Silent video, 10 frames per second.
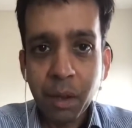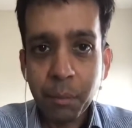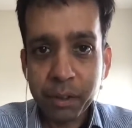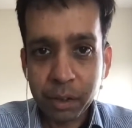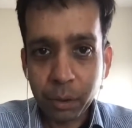
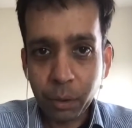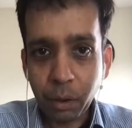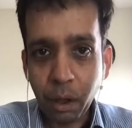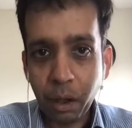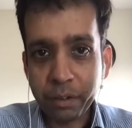much low
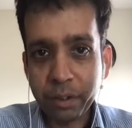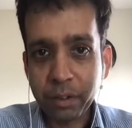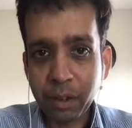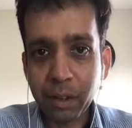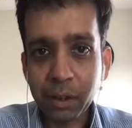cost,
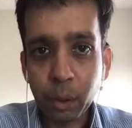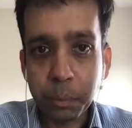low